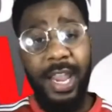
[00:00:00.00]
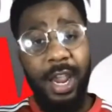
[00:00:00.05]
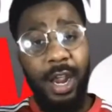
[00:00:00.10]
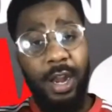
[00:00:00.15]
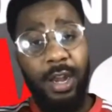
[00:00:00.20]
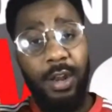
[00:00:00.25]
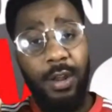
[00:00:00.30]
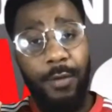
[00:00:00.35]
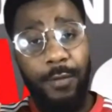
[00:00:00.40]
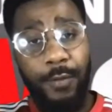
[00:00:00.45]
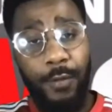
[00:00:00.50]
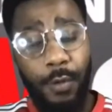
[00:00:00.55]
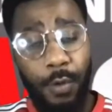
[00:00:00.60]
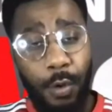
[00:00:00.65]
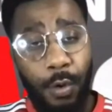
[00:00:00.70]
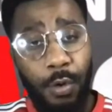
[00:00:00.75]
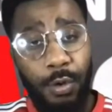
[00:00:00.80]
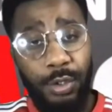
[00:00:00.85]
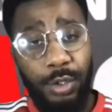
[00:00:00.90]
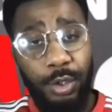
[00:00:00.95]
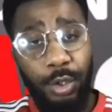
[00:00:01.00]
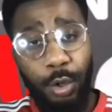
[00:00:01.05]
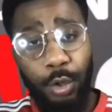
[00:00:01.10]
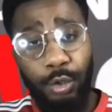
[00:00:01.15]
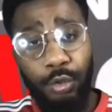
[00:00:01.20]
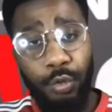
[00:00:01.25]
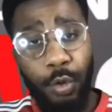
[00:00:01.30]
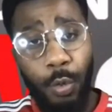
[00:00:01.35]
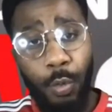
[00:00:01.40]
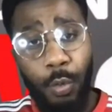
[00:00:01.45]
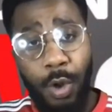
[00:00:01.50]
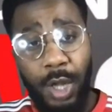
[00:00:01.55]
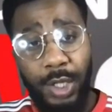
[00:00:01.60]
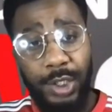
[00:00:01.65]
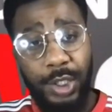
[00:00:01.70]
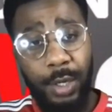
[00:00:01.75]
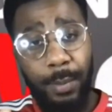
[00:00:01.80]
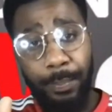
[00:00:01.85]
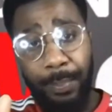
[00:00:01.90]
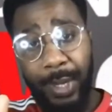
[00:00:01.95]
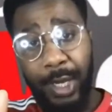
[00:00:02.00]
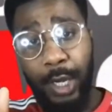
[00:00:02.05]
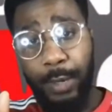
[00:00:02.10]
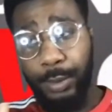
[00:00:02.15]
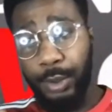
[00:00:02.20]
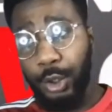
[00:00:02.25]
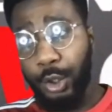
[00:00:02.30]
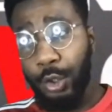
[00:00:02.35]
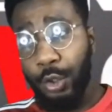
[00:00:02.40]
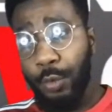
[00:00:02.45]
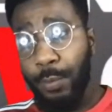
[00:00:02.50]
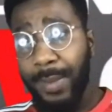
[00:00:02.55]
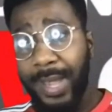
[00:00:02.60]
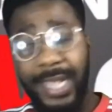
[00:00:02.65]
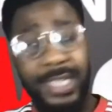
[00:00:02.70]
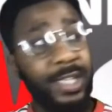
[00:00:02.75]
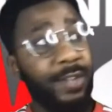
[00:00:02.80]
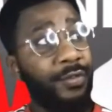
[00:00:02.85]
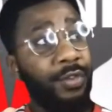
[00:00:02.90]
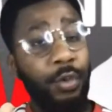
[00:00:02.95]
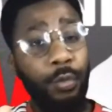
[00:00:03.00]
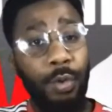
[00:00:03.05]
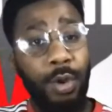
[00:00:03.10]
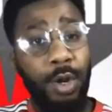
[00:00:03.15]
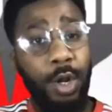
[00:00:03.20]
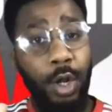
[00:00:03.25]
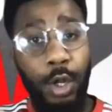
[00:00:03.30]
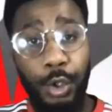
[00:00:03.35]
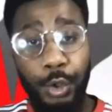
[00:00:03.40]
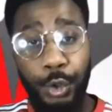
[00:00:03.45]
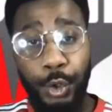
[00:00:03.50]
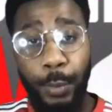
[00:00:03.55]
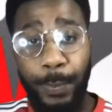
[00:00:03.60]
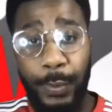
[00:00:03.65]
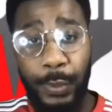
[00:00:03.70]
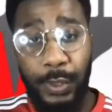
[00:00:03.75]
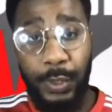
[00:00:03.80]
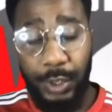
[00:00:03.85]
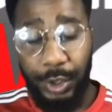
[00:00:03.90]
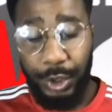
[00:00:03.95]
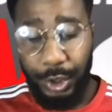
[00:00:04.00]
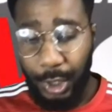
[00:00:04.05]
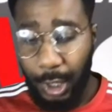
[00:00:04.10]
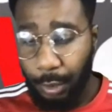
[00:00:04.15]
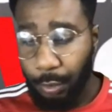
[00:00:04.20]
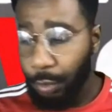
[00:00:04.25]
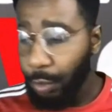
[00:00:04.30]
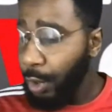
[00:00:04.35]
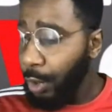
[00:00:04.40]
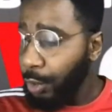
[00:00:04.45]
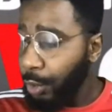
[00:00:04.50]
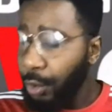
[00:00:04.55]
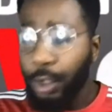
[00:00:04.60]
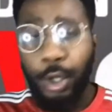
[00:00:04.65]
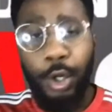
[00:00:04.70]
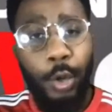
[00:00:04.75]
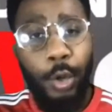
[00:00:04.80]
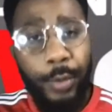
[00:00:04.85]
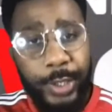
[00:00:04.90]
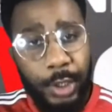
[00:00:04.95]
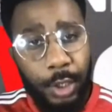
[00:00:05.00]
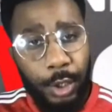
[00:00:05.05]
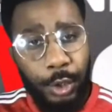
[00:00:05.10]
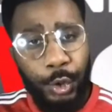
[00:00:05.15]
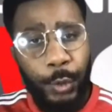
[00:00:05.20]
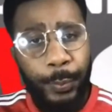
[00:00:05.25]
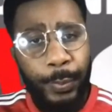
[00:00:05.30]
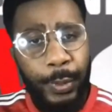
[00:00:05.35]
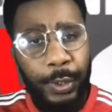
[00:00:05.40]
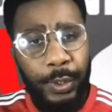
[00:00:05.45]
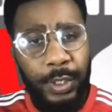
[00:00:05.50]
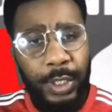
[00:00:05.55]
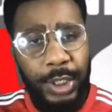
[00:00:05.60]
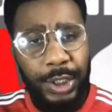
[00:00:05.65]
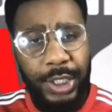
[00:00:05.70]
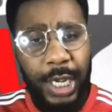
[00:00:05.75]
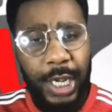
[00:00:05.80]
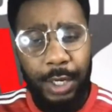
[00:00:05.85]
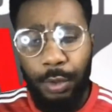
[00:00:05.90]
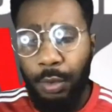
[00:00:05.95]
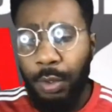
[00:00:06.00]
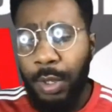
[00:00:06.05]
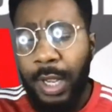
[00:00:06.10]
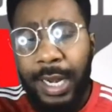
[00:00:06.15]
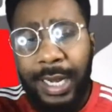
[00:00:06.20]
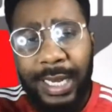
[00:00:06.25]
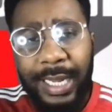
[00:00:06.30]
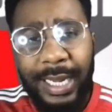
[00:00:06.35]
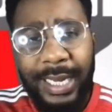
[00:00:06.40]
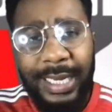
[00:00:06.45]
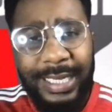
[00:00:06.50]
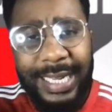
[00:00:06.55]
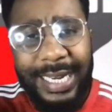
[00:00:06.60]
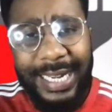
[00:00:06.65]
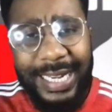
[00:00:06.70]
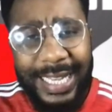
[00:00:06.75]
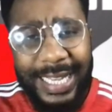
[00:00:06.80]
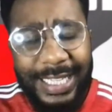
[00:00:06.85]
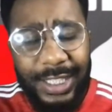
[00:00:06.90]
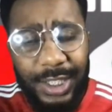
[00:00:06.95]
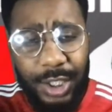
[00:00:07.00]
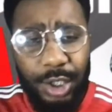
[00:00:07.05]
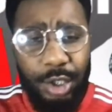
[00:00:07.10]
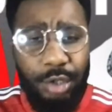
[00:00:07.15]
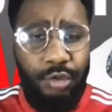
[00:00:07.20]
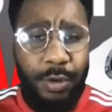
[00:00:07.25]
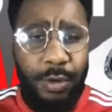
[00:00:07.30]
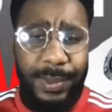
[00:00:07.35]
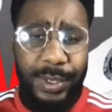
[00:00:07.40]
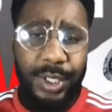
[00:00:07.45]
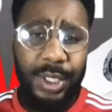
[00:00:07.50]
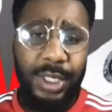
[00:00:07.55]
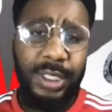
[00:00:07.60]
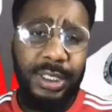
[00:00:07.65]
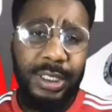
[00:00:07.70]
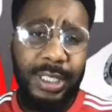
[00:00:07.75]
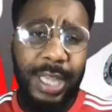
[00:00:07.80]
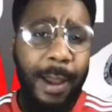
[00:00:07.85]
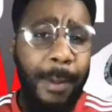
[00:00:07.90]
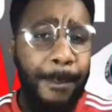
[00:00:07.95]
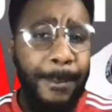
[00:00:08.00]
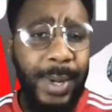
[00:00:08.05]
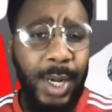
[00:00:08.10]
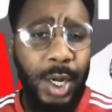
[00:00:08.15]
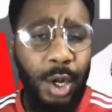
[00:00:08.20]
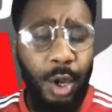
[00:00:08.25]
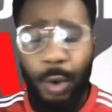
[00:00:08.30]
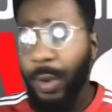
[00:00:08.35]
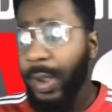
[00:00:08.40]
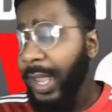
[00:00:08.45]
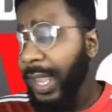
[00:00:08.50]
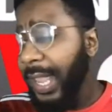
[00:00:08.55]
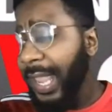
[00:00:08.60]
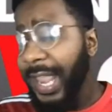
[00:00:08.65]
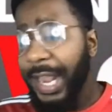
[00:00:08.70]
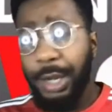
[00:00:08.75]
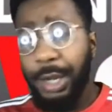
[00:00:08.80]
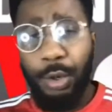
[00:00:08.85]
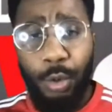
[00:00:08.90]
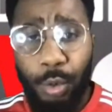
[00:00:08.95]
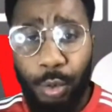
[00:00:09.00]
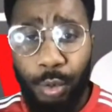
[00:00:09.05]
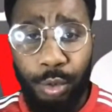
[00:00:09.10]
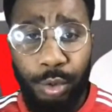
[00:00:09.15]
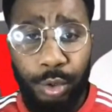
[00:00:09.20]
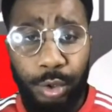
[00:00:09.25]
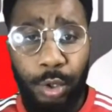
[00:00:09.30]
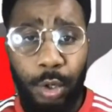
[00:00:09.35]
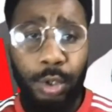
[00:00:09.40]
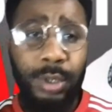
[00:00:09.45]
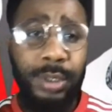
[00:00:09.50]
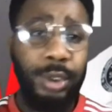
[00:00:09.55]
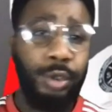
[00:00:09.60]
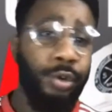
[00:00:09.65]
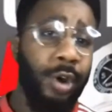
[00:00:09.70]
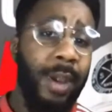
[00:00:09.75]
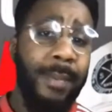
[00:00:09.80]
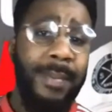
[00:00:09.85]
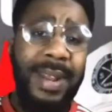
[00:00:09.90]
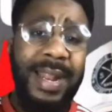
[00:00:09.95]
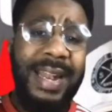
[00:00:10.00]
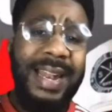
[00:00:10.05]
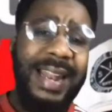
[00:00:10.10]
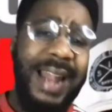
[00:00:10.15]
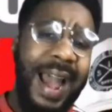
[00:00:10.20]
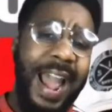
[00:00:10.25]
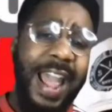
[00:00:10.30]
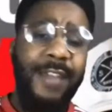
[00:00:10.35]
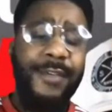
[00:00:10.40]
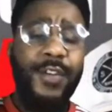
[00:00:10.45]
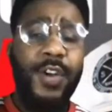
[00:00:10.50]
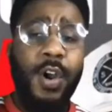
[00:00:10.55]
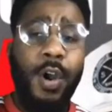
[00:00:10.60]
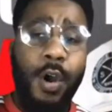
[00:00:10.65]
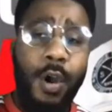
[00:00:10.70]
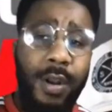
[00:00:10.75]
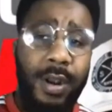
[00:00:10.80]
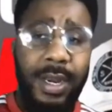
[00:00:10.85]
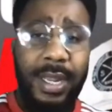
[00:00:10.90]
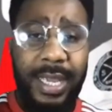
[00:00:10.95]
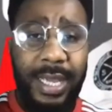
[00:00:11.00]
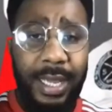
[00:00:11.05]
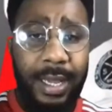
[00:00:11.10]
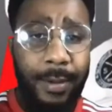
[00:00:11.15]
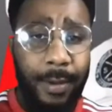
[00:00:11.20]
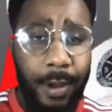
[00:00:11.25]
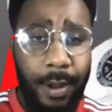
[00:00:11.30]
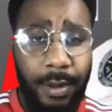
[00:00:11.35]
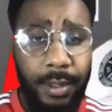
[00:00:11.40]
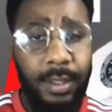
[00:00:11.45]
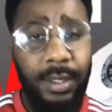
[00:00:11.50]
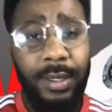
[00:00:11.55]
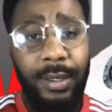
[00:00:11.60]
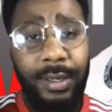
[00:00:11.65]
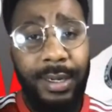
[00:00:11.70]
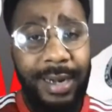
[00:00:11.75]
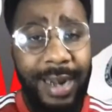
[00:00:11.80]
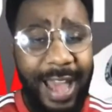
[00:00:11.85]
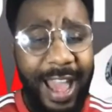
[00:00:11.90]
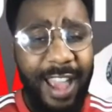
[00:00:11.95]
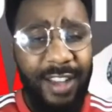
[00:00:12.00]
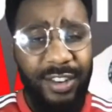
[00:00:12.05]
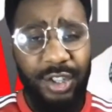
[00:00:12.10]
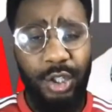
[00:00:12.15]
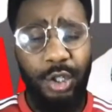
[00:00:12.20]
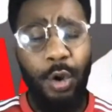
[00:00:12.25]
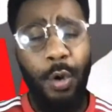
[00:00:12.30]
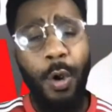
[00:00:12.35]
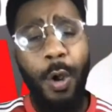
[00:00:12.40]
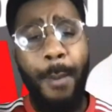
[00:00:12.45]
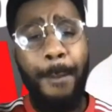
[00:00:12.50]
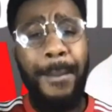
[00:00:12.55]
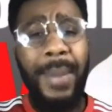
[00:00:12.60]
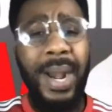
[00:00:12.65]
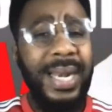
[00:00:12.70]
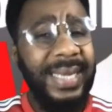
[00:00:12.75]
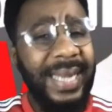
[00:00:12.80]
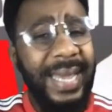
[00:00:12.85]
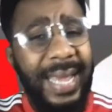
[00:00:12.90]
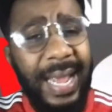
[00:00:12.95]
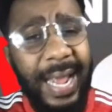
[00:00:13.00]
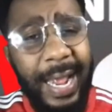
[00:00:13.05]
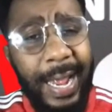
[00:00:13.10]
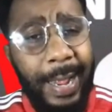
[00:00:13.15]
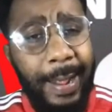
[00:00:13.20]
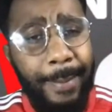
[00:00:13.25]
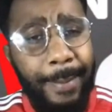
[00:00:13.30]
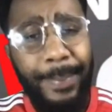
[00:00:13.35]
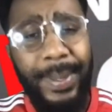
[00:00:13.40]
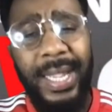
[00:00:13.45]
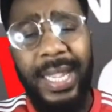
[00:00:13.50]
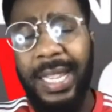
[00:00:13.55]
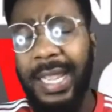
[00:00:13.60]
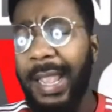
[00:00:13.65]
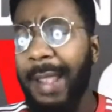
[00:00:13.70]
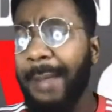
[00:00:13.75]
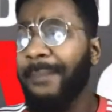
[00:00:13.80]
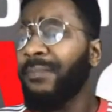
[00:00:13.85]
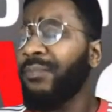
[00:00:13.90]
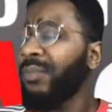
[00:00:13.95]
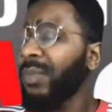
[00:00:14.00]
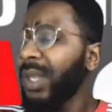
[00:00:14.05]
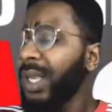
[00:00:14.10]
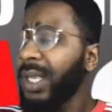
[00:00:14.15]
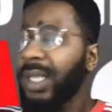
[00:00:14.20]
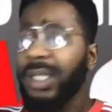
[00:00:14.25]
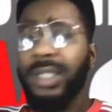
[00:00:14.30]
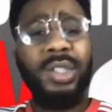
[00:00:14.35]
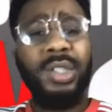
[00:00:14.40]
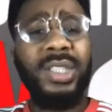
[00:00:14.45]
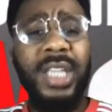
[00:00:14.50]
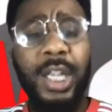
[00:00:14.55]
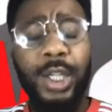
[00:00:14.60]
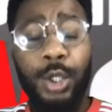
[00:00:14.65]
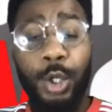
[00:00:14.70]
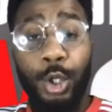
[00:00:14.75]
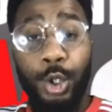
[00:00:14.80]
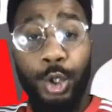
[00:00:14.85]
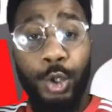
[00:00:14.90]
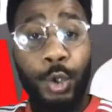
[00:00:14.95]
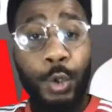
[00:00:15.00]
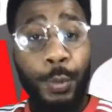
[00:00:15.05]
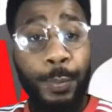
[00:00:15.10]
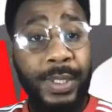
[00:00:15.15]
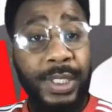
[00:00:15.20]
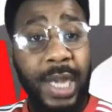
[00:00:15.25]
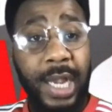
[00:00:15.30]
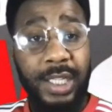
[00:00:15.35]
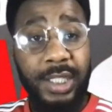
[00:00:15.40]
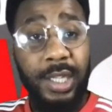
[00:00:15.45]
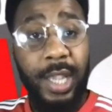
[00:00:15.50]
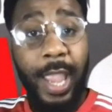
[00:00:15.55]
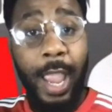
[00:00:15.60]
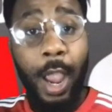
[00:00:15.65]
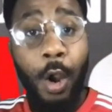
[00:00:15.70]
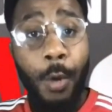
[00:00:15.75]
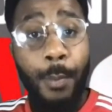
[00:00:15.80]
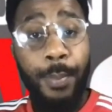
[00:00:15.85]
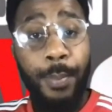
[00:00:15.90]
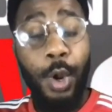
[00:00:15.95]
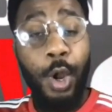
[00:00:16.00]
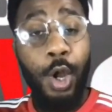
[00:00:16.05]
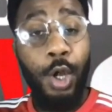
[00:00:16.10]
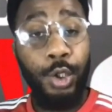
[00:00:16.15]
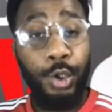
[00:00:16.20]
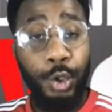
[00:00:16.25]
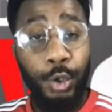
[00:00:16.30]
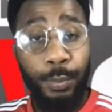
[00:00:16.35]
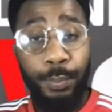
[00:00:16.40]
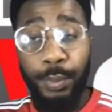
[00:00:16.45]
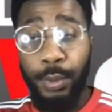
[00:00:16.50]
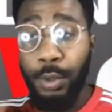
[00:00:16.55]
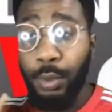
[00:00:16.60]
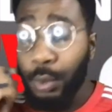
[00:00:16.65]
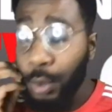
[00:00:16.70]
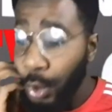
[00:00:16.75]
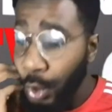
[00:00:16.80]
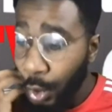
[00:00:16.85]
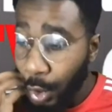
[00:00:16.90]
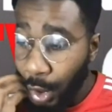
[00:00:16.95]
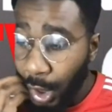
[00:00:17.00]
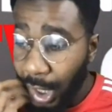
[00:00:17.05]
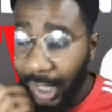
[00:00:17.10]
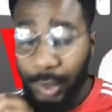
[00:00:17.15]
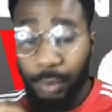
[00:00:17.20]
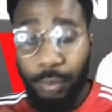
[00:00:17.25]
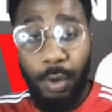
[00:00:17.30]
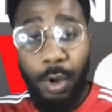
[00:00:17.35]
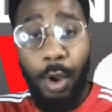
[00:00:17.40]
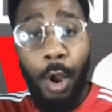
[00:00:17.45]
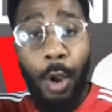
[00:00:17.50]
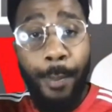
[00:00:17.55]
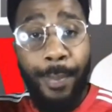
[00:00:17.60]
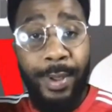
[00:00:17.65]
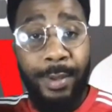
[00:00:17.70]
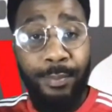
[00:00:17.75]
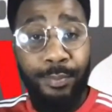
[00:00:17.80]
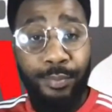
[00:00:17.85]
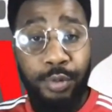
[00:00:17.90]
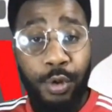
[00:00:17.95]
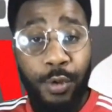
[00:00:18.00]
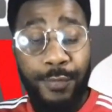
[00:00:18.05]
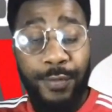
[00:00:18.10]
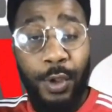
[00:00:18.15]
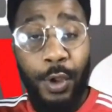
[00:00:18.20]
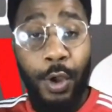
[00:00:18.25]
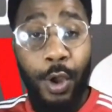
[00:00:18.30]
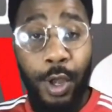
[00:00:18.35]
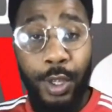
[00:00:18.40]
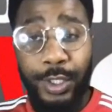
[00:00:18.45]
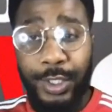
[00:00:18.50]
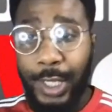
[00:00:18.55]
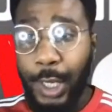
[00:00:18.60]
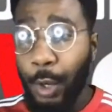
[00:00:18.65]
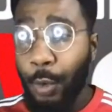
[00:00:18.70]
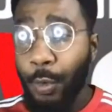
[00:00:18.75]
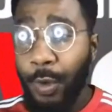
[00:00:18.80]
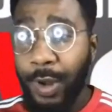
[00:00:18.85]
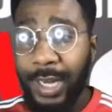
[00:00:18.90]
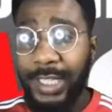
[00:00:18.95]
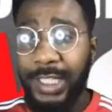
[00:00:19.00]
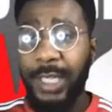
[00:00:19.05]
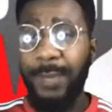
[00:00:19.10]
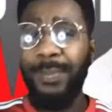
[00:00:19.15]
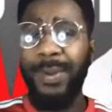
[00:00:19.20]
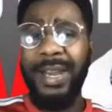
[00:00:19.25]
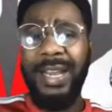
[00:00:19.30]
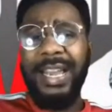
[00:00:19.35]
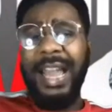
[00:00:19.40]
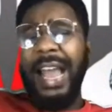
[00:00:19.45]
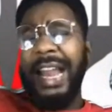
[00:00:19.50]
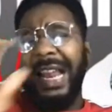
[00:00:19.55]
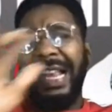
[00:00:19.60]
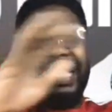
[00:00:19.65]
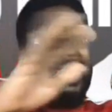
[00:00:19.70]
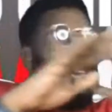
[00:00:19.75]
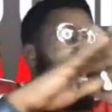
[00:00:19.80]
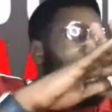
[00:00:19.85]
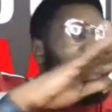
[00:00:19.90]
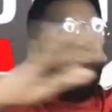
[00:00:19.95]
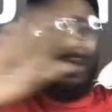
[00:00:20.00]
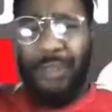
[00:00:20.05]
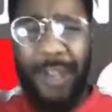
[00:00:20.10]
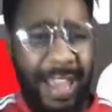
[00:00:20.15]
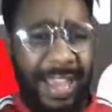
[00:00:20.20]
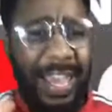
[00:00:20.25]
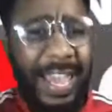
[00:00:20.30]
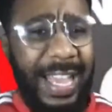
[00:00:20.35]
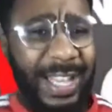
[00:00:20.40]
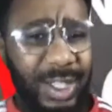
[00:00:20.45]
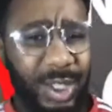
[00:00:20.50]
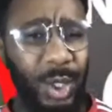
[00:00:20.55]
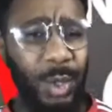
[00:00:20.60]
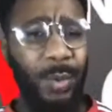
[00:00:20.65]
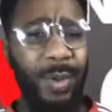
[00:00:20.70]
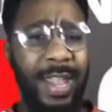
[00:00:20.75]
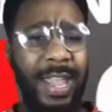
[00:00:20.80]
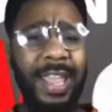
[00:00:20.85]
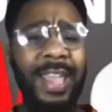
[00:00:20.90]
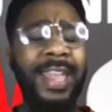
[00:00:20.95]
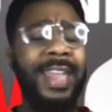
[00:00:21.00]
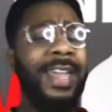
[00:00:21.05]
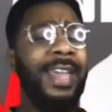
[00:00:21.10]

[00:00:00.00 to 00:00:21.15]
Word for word: And of course, those who are watching, big up to you, man. If you want to contribute to this channel, you can always contribute to this channel, clicking the link description down below, and also join me live on the on the live show on Monday eight p m to send your super chats to help contribute as well, help improve the content quality. But guys, let's get straight into it.